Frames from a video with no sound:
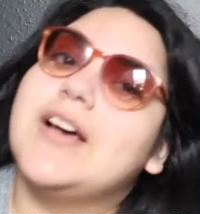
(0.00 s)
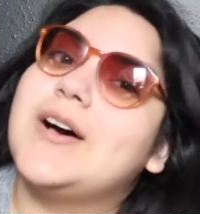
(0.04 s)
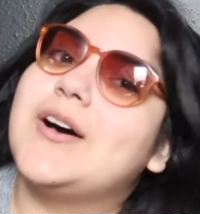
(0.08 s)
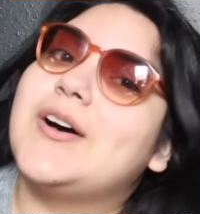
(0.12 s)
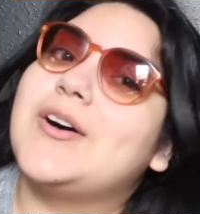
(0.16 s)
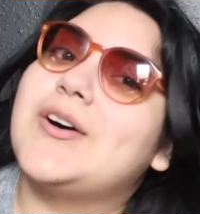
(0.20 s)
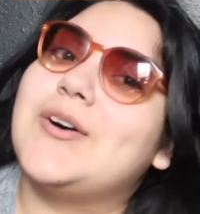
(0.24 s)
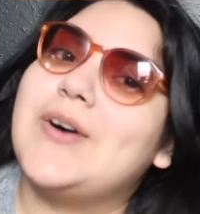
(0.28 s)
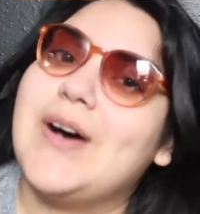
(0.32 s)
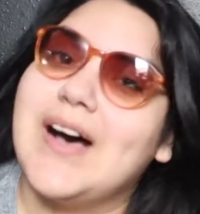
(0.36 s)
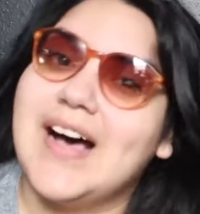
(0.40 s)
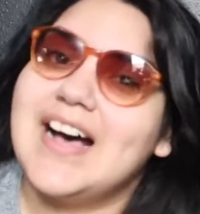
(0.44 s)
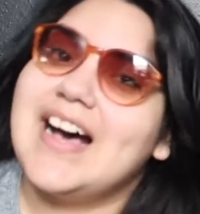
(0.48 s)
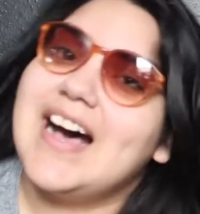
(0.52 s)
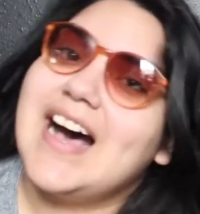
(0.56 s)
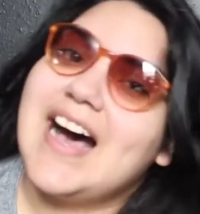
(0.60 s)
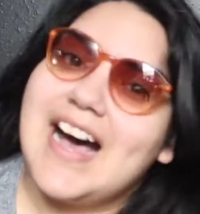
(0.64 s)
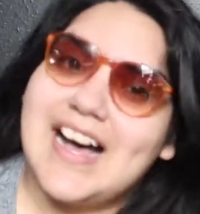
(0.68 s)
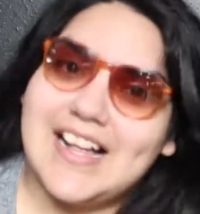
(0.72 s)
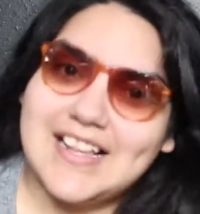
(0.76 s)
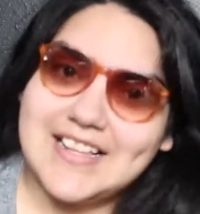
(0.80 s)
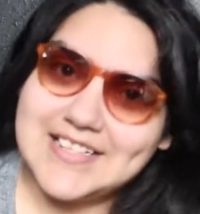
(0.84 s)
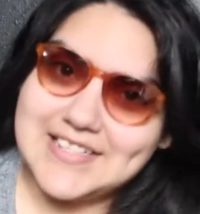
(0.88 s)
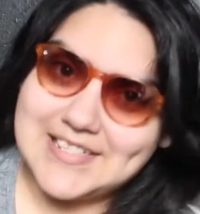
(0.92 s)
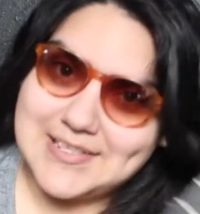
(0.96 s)

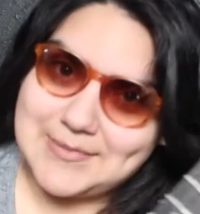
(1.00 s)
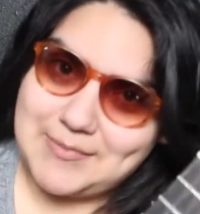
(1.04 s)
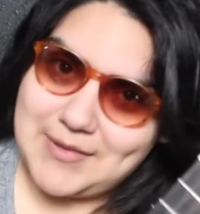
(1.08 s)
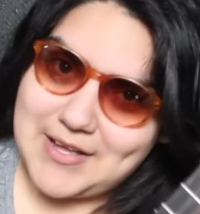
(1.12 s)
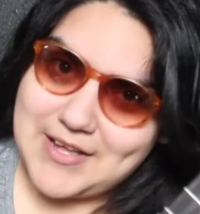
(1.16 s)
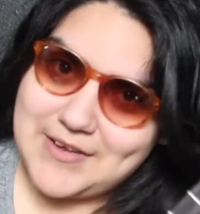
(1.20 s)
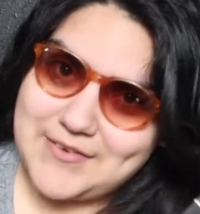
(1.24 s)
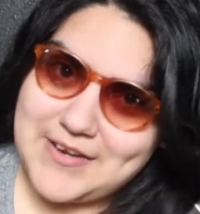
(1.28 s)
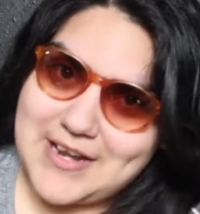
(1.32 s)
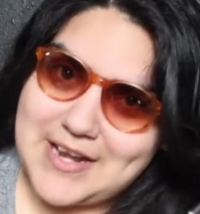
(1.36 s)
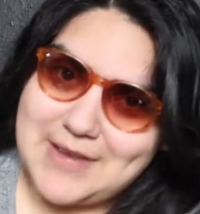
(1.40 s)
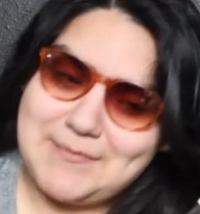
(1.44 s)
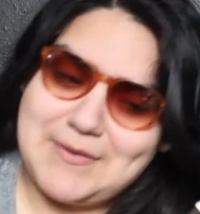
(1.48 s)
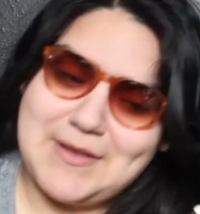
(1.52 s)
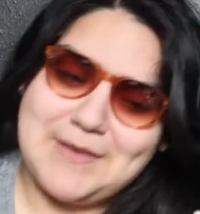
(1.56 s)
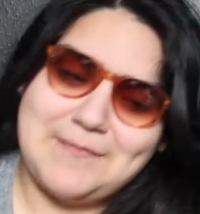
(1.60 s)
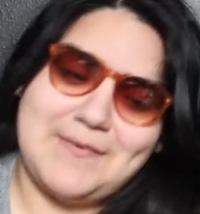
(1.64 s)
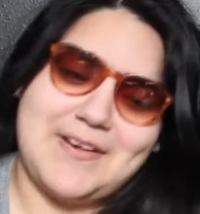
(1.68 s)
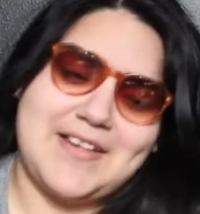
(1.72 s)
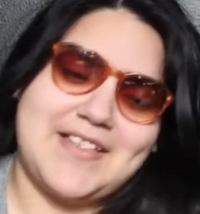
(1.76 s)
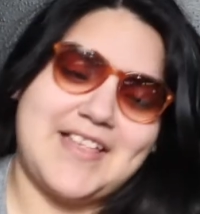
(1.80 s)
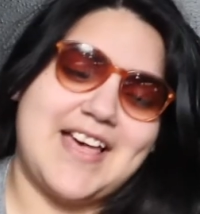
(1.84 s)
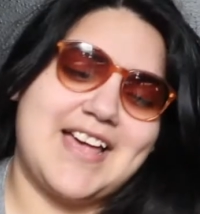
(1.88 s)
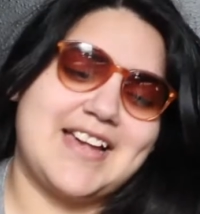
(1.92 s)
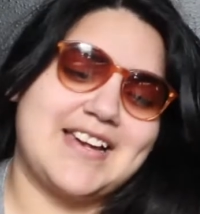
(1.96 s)
I'll explain what I mean
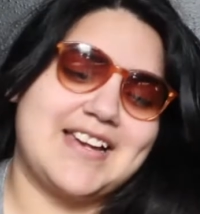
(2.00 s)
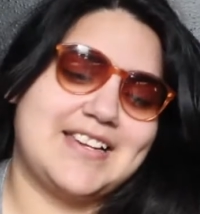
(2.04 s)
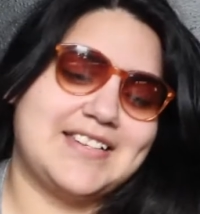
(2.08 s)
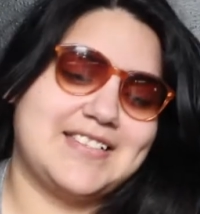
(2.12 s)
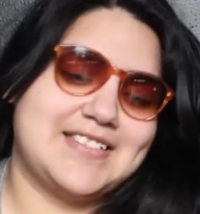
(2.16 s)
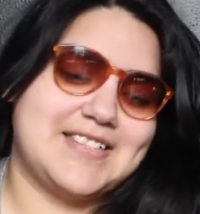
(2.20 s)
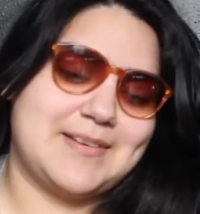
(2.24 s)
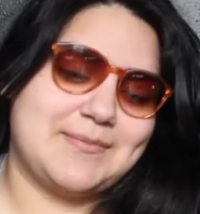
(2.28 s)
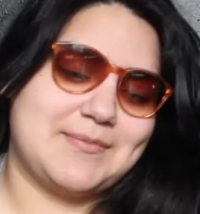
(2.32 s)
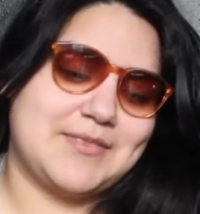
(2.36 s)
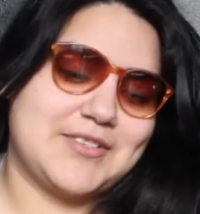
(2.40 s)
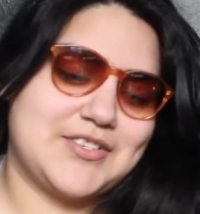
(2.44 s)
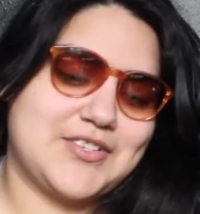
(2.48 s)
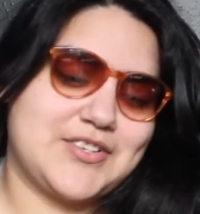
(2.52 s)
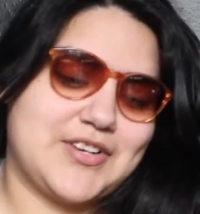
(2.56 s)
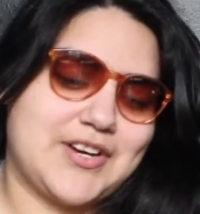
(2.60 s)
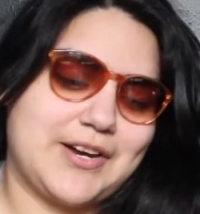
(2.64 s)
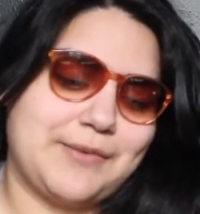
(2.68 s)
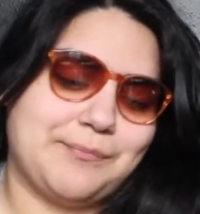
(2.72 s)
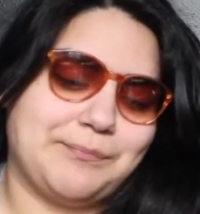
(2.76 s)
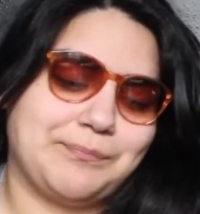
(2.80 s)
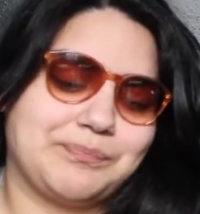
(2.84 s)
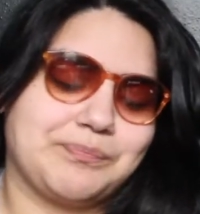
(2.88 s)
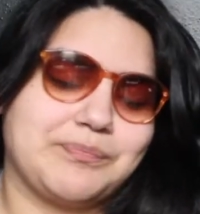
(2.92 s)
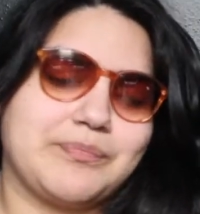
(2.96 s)
by that and
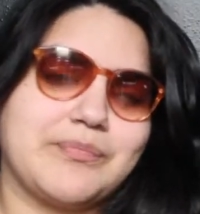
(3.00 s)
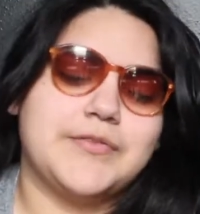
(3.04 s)
demonstrate.